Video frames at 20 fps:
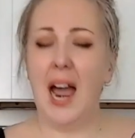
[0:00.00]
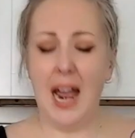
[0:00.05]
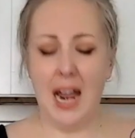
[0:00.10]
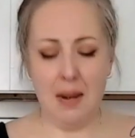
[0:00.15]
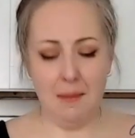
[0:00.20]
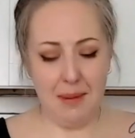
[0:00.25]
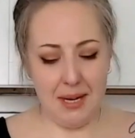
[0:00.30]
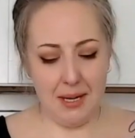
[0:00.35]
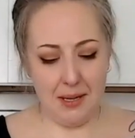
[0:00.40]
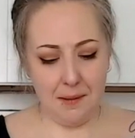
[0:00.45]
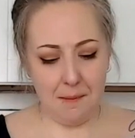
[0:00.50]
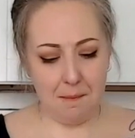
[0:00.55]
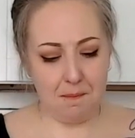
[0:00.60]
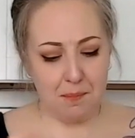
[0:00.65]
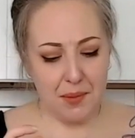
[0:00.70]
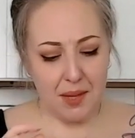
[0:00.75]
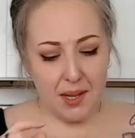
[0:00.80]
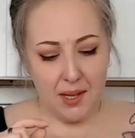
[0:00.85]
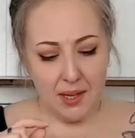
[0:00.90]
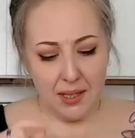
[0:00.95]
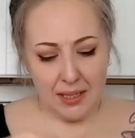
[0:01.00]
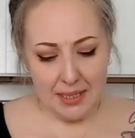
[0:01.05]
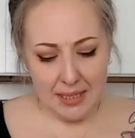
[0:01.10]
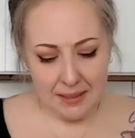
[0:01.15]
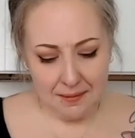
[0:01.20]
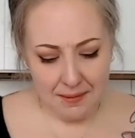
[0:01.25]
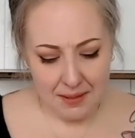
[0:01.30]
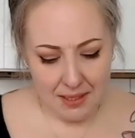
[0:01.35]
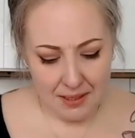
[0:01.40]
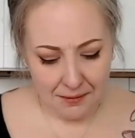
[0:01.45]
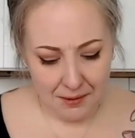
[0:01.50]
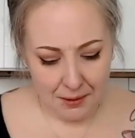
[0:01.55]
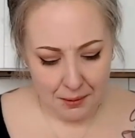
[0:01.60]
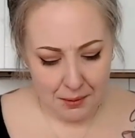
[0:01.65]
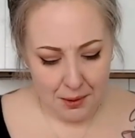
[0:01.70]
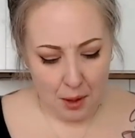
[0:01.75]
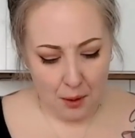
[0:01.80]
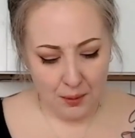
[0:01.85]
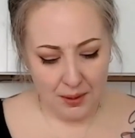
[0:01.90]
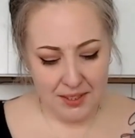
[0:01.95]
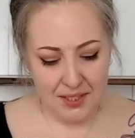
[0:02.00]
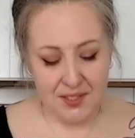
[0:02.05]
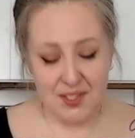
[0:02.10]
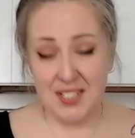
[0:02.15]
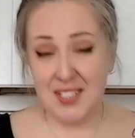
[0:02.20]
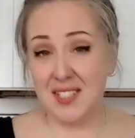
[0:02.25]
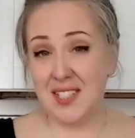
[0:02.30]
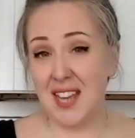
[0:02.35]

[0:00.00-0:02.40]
I mean, even if you notice the